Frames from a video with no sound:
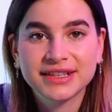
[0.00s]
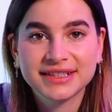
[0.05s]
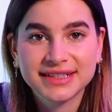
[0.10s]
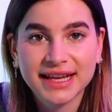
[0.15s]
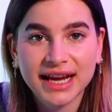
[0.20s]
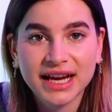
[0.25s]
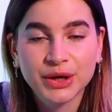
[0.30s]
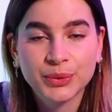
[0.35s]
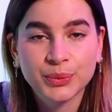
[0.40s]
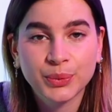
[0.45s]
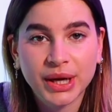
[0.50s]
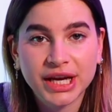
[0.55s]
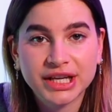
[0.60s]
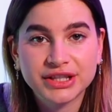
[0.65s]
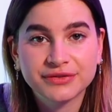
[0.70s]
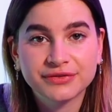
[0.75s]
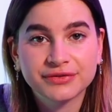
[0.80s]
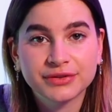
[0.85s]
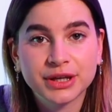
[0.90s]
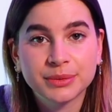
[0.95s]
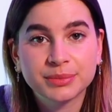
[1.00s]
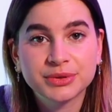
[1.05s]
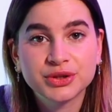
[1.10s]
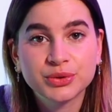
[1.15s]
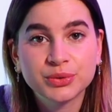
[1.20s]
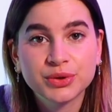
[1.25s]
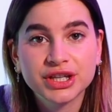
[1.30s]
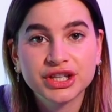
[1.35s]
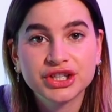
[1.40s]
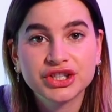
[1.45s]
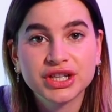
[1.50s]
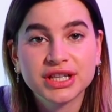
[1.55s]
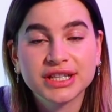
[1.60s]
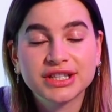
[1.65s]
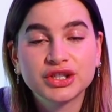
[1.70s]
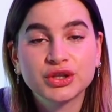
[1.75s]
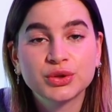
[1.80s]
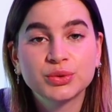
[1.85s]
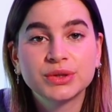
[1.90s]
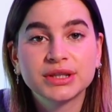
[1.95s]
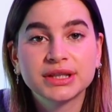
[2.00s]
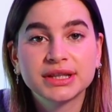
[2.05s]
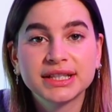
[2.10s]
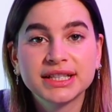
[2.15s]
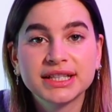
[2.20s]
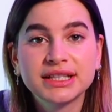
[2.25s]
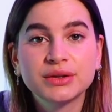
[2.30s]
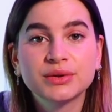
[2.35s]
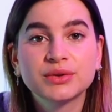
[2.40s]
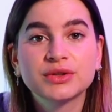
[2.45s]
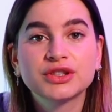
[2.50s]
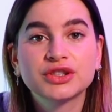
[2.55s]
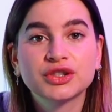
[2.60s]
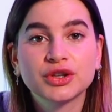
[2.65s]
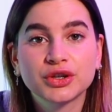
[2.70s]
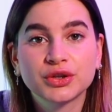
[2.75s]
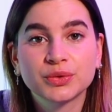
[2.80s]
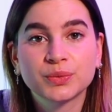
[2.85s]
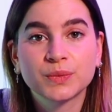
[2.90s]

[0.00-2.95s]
second way to free up storage is to delete certain